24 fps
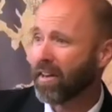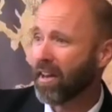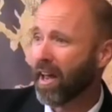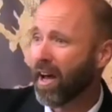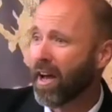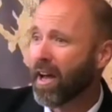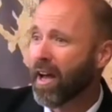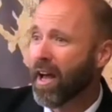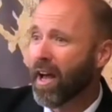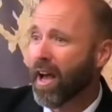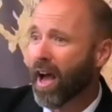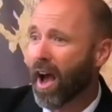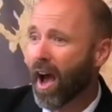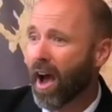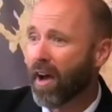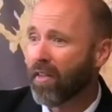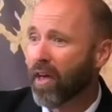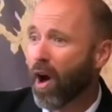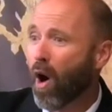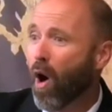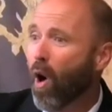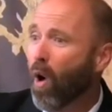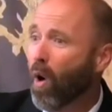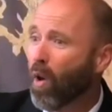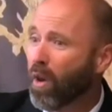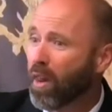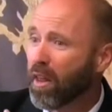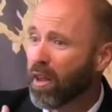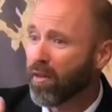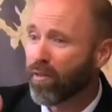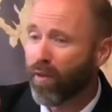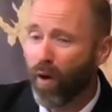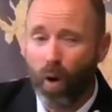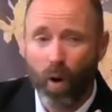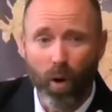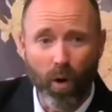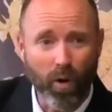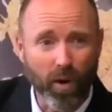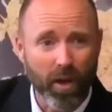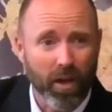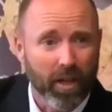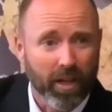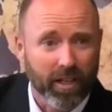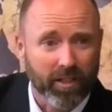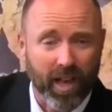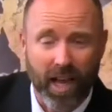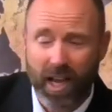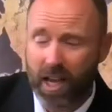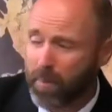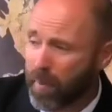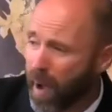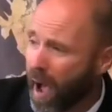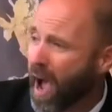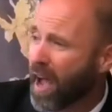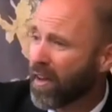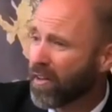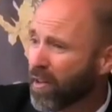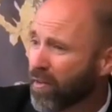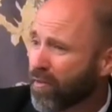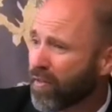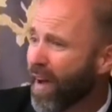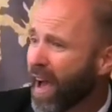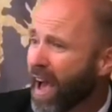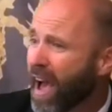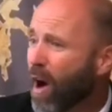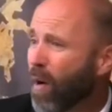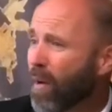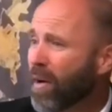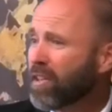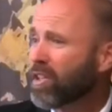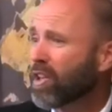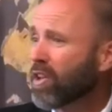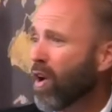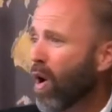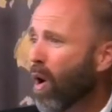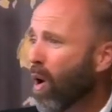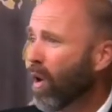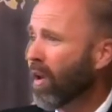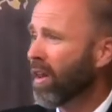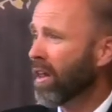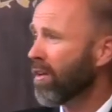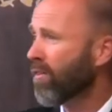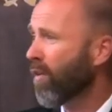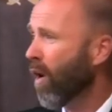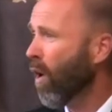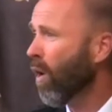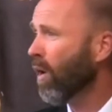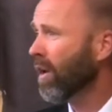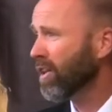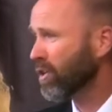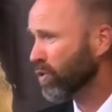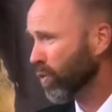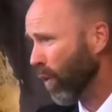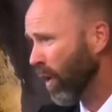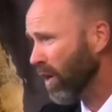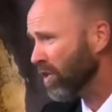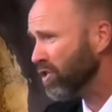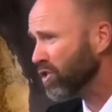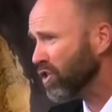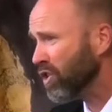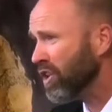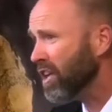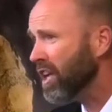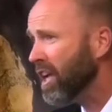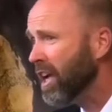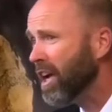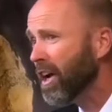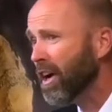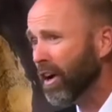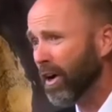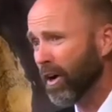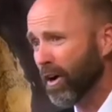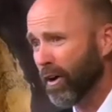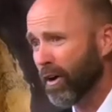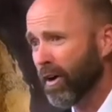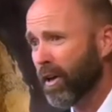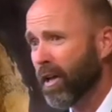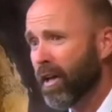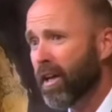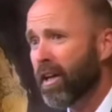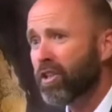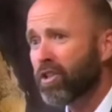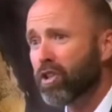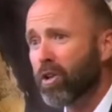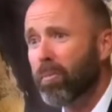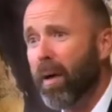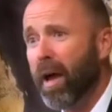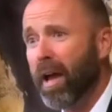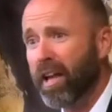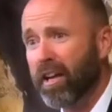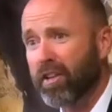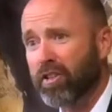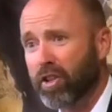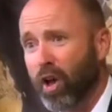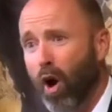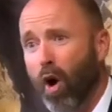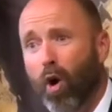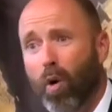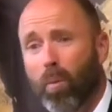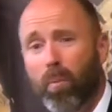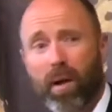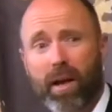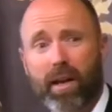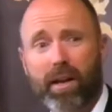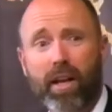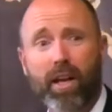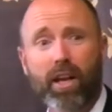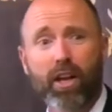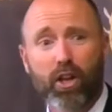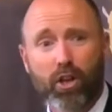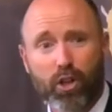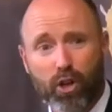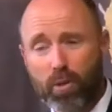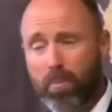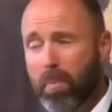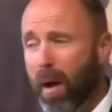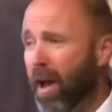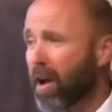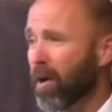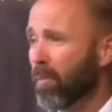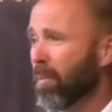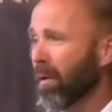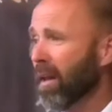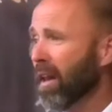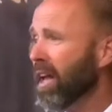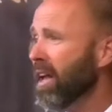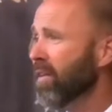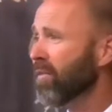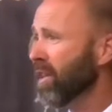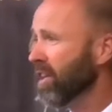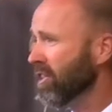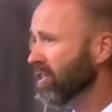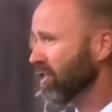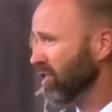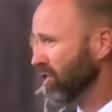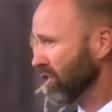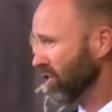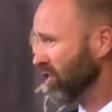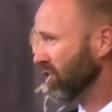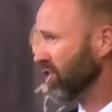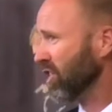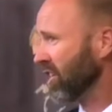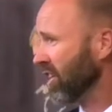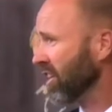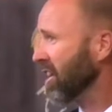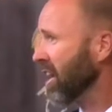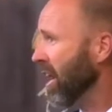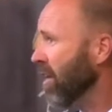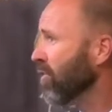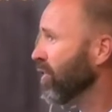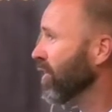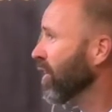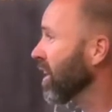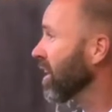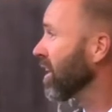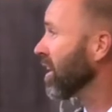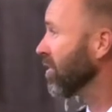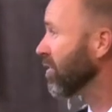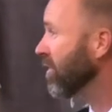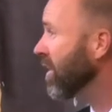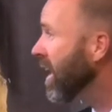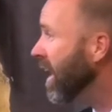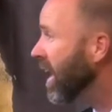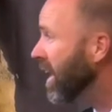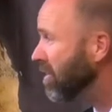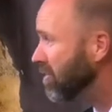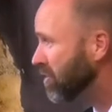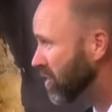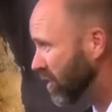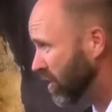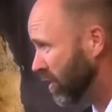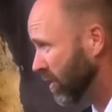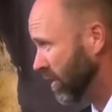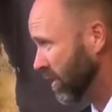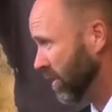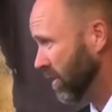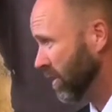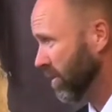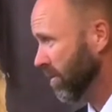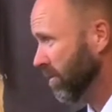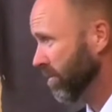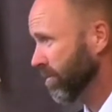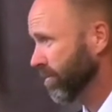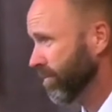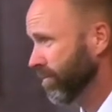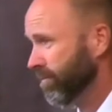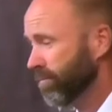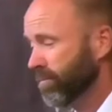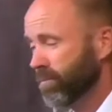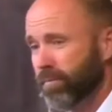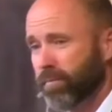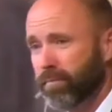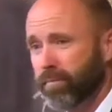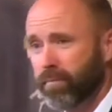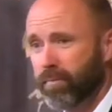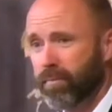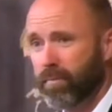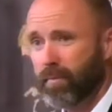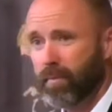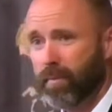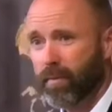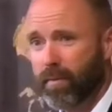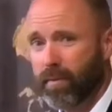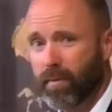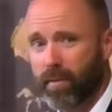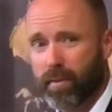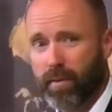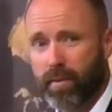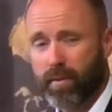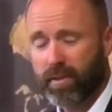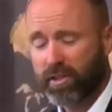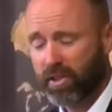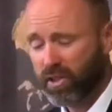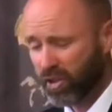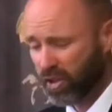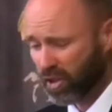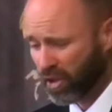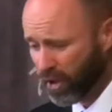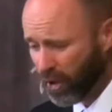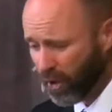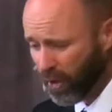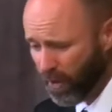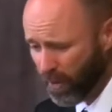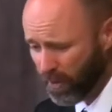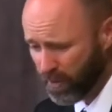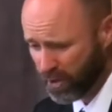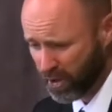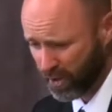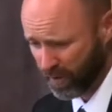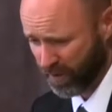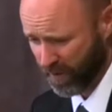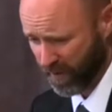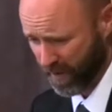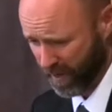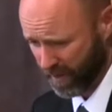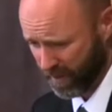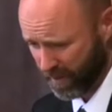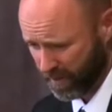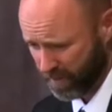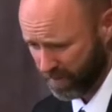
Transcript: the, uh, the Holy of Holies, taken behind the veil into the Holy of Holies once a year to make atonement, you better believe this is a significant event. Amen. This is a huge event.